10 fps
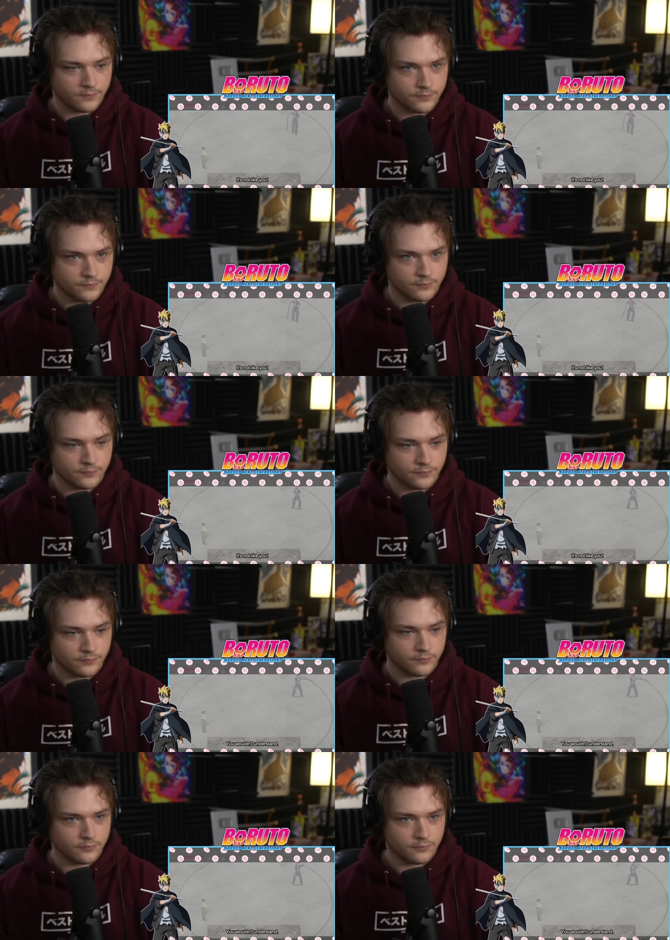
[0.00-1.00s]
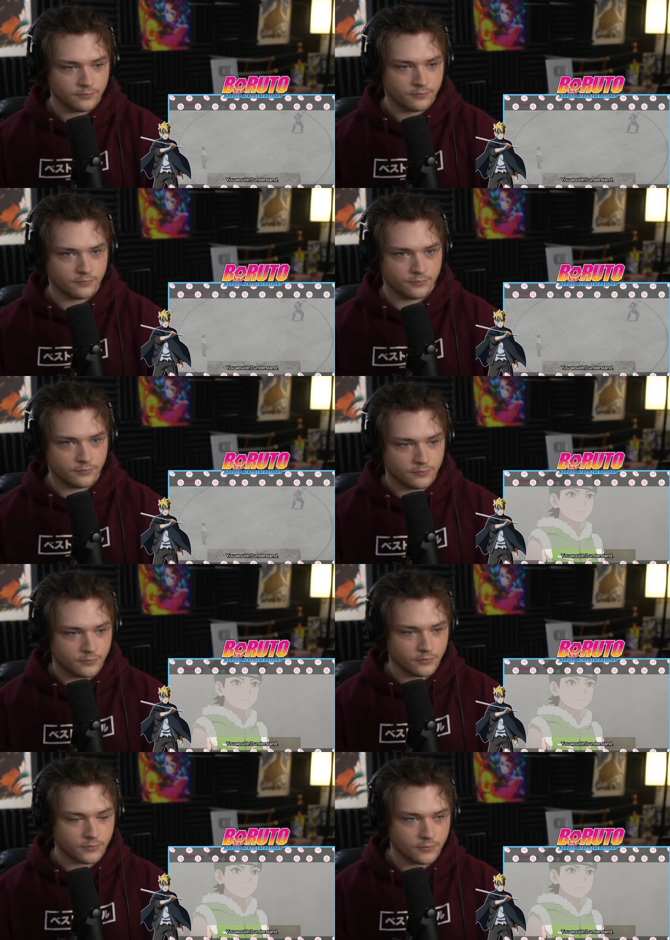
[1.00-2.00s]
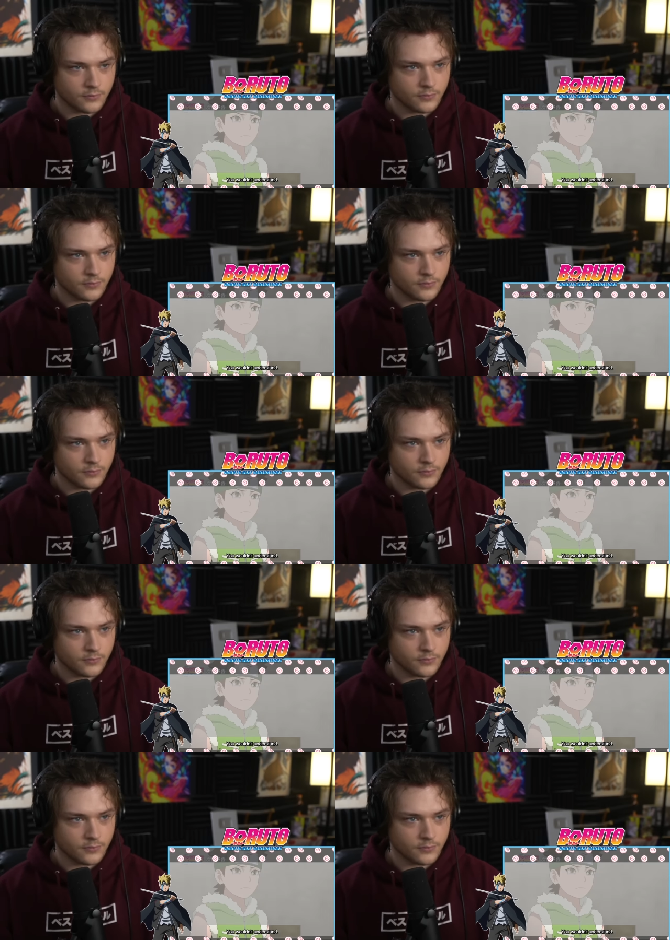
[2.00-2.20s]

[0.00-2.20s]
Nothing is said.